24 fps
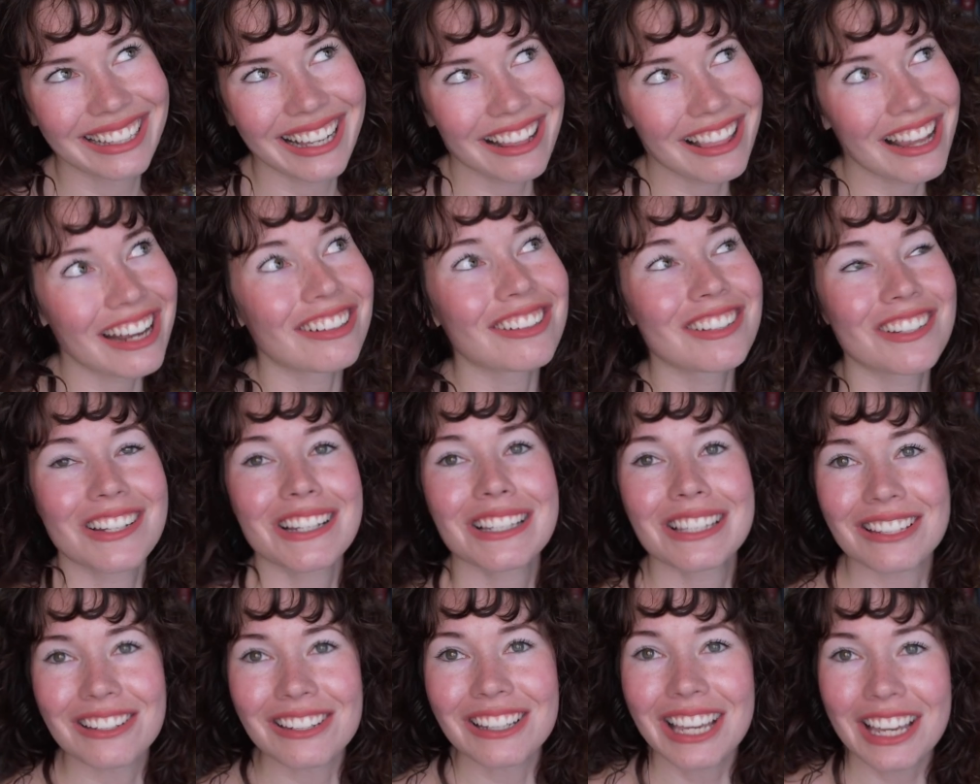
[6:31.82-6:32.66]
They're
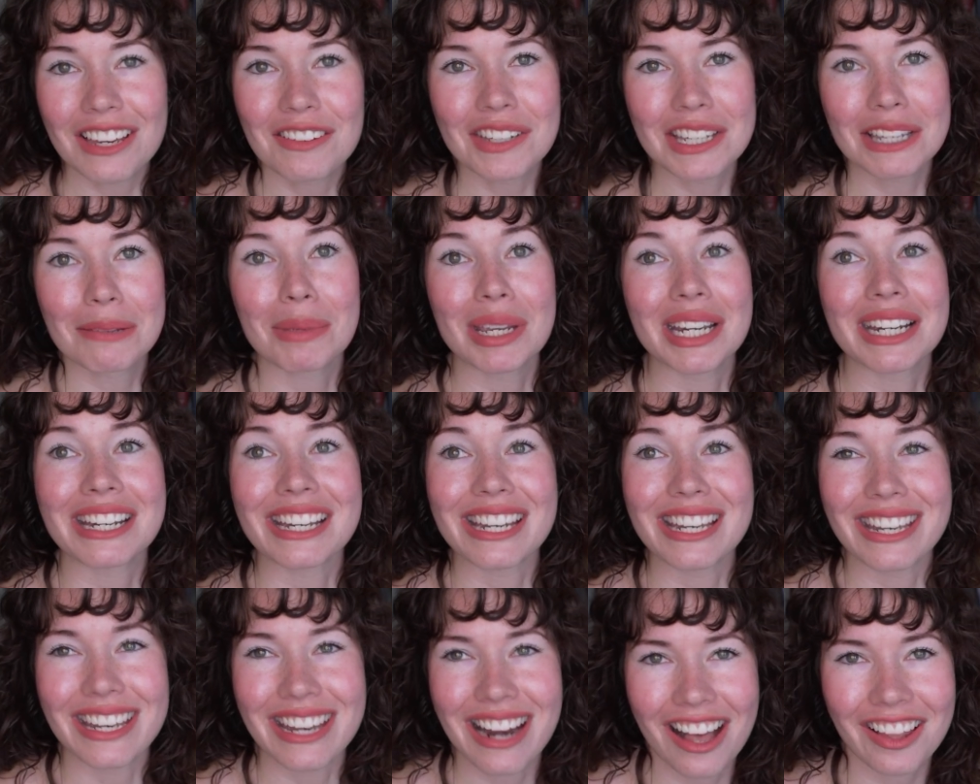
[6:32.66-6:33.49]
just giving me
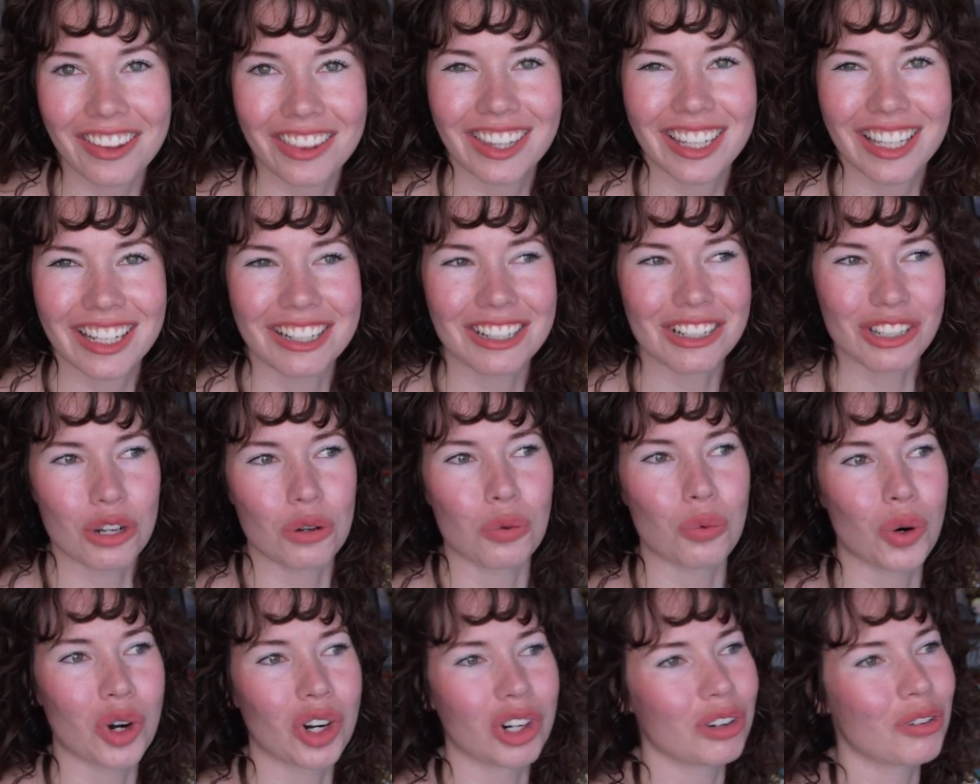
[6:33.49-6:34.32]
nothing to
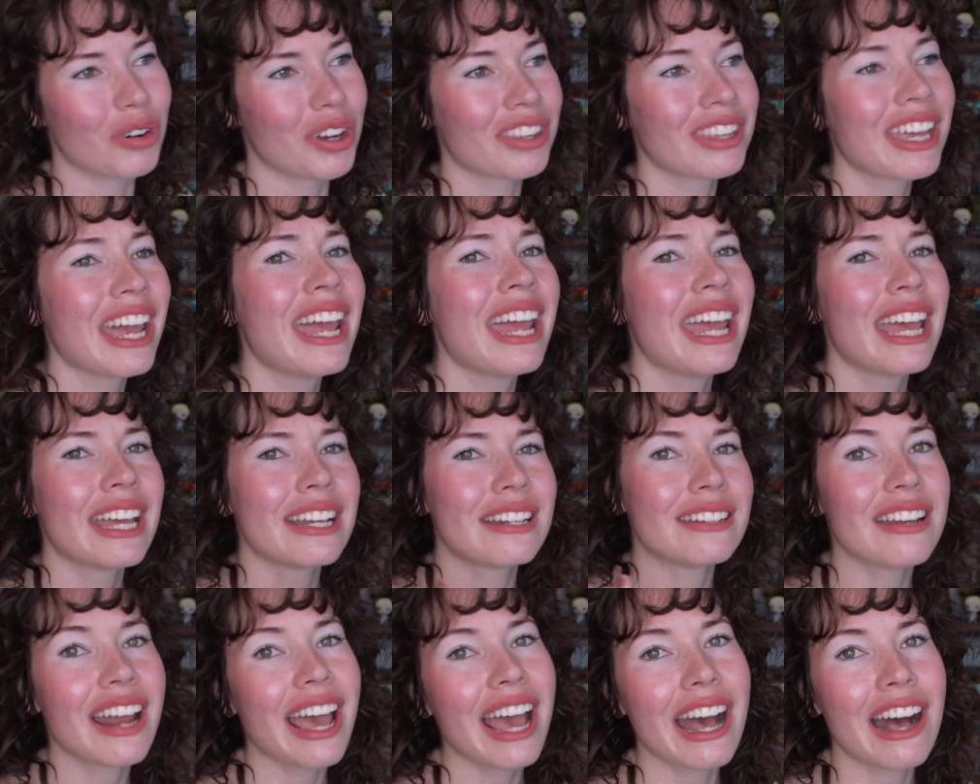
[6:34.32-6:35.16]
work with.
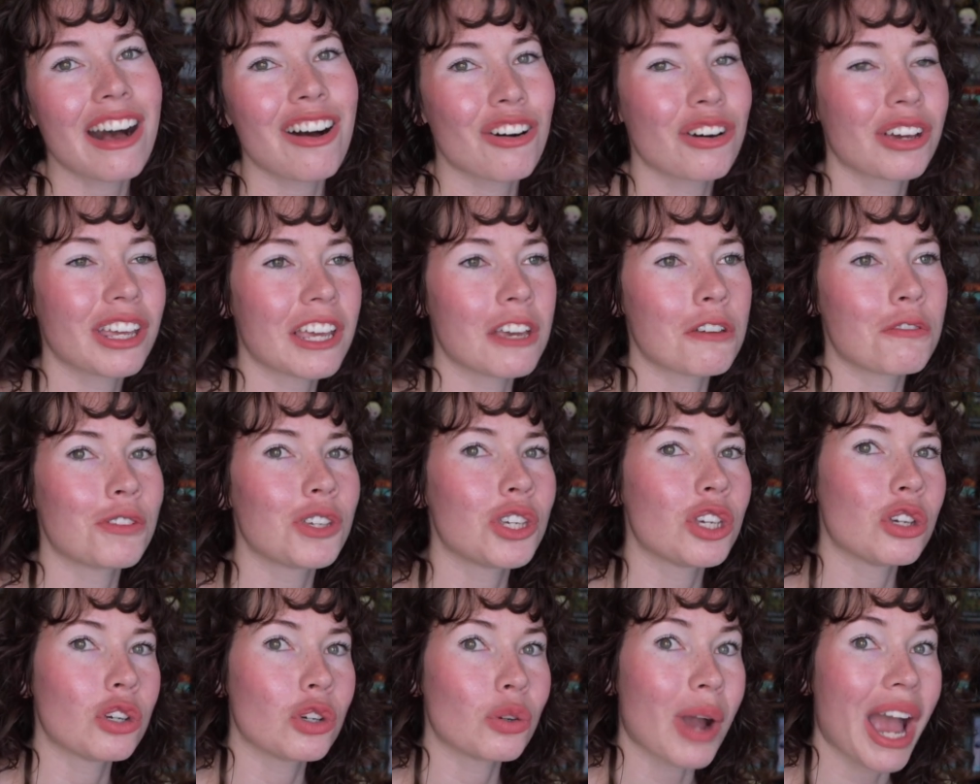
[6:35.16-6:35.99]
Now, if
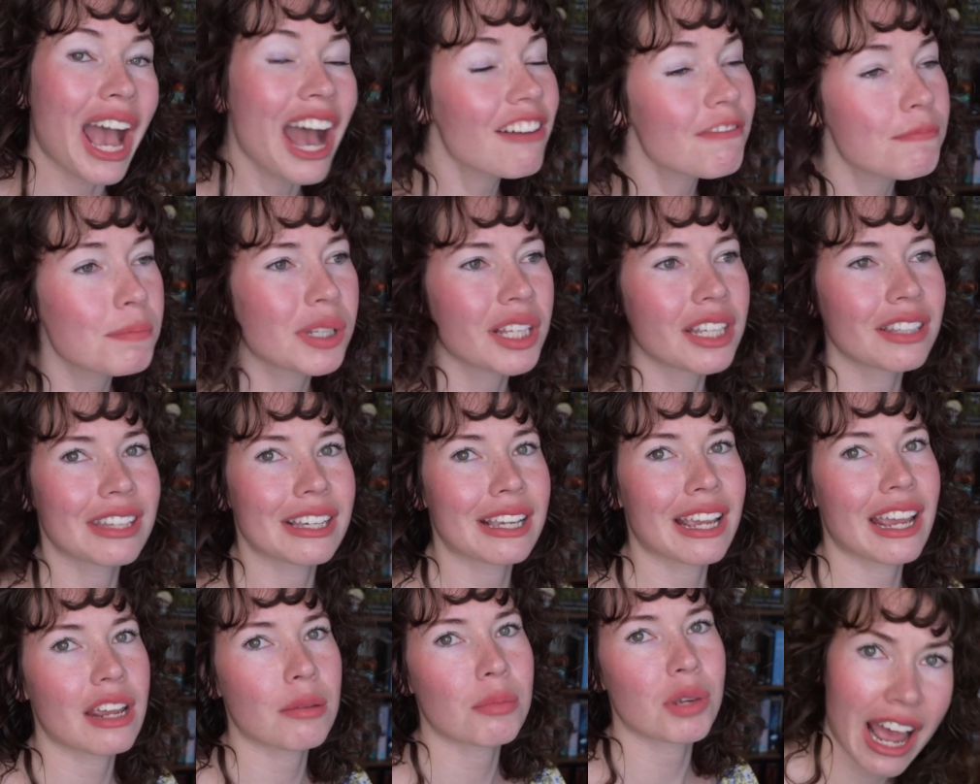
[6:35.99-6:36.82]
you have played the
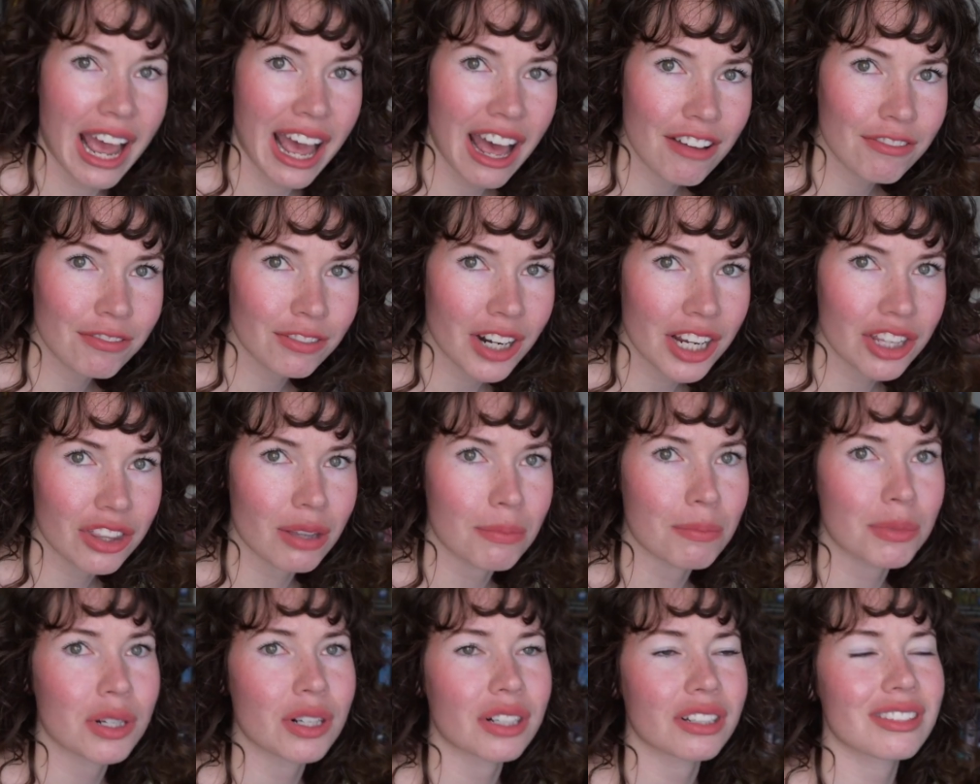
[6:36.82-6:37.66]
game and have read
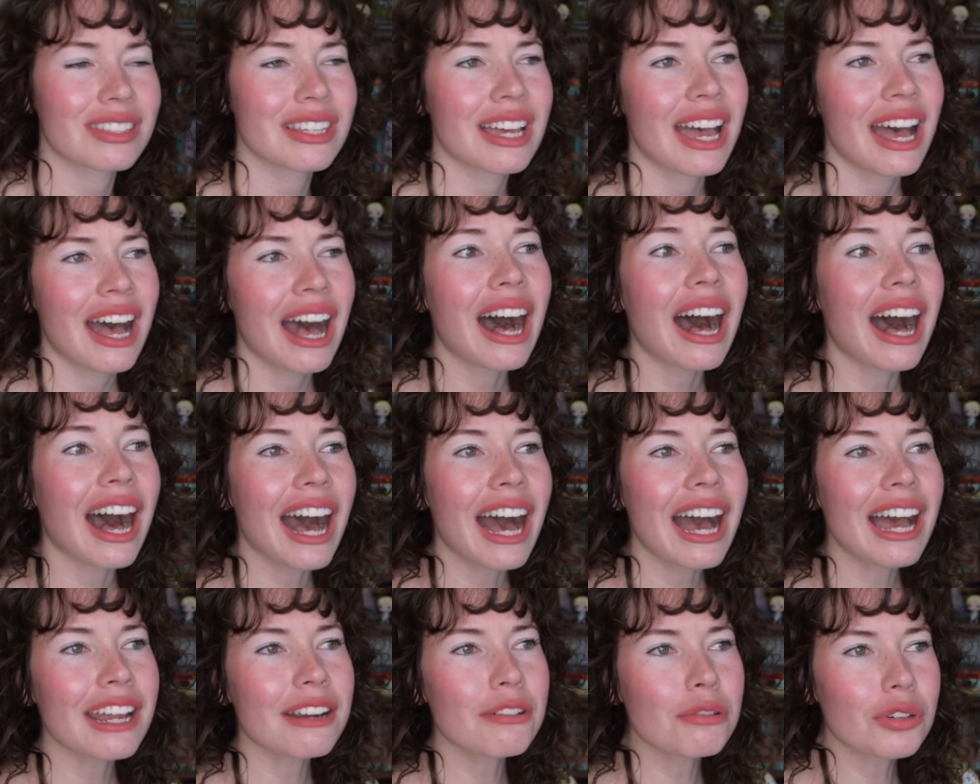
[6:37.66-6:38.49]
the books,
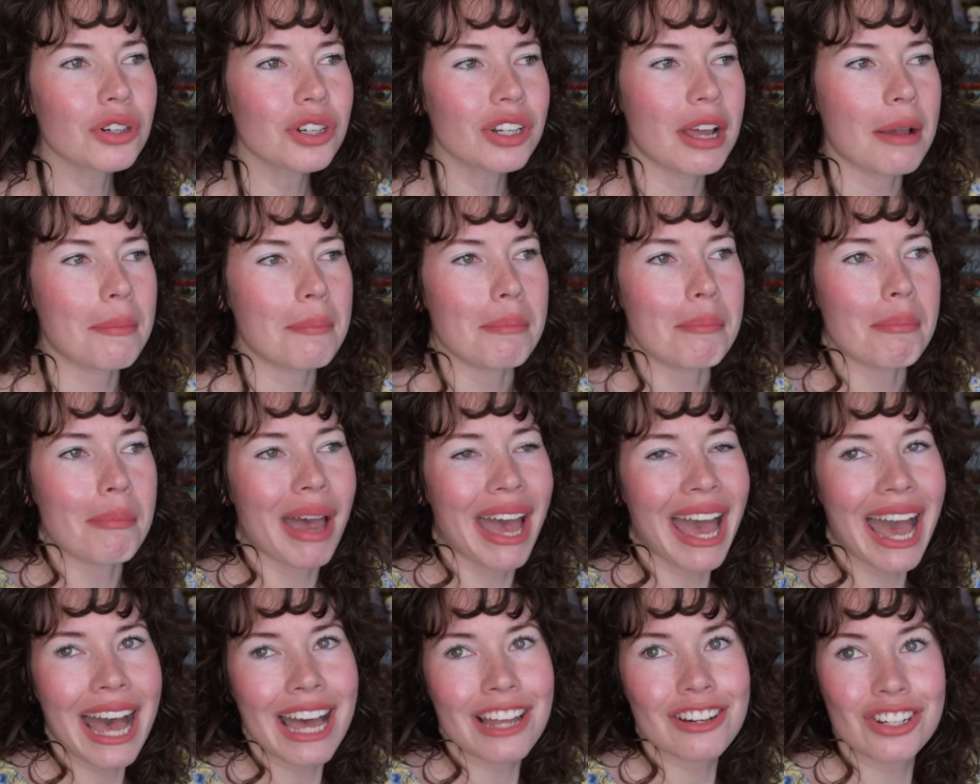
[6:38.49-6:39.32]
I would
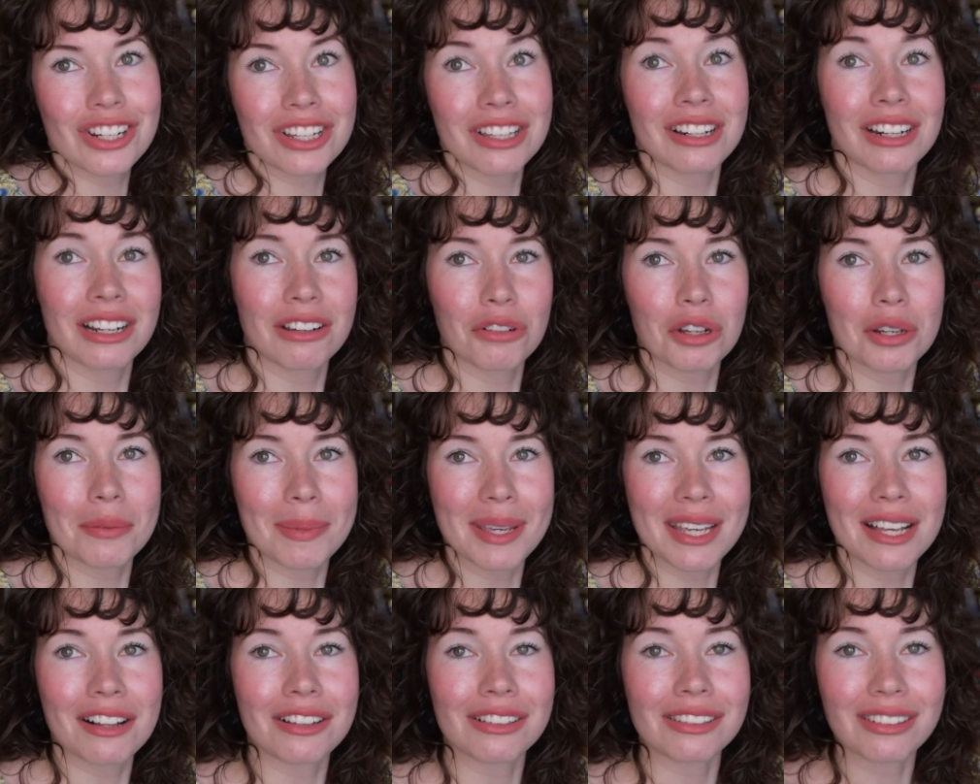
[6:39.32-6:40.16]
imagine it would
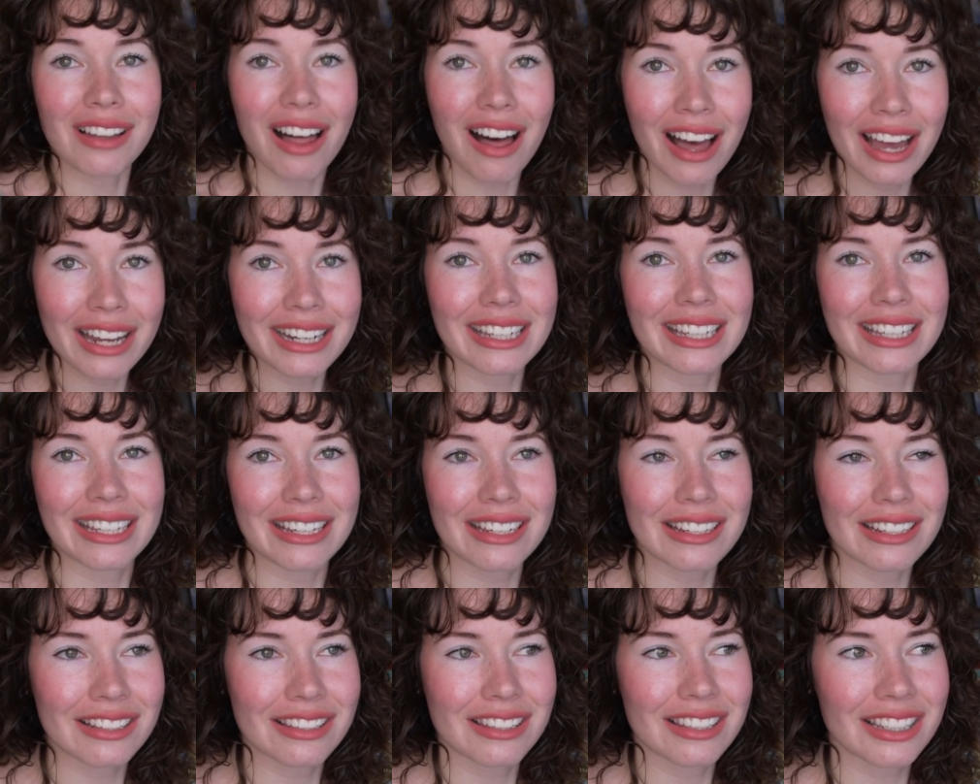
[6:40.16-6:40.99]
be a lot
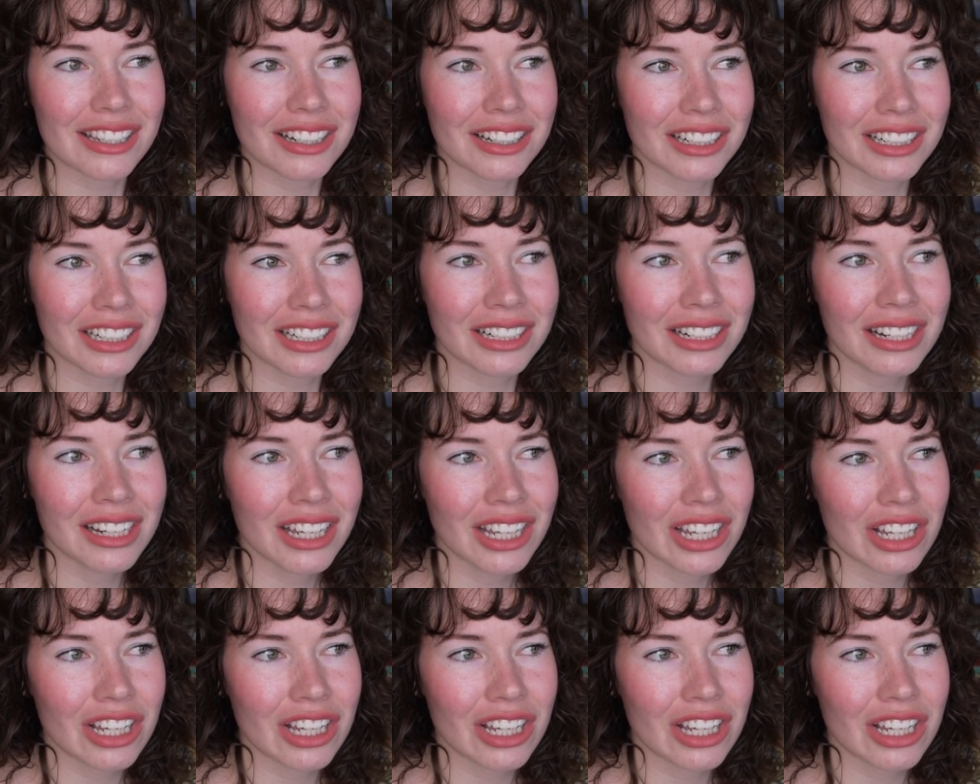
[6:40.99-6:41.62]
easier